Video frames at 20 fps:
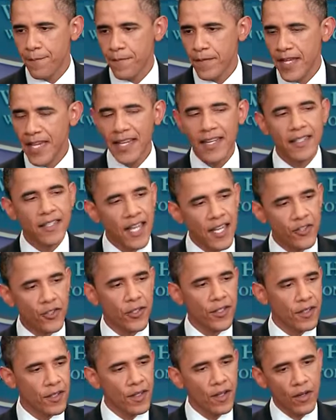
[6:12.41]
In
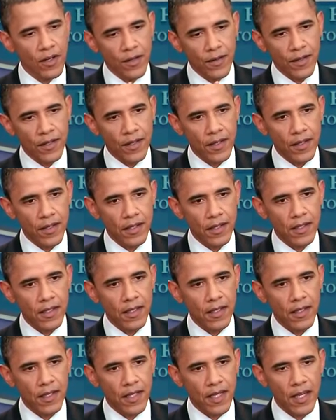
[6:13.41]
addition,
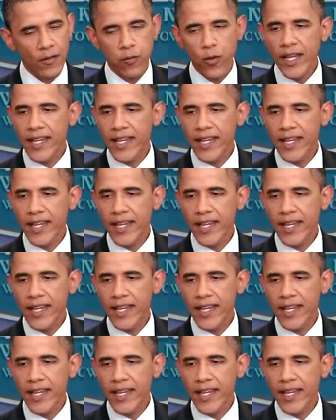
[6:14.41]
if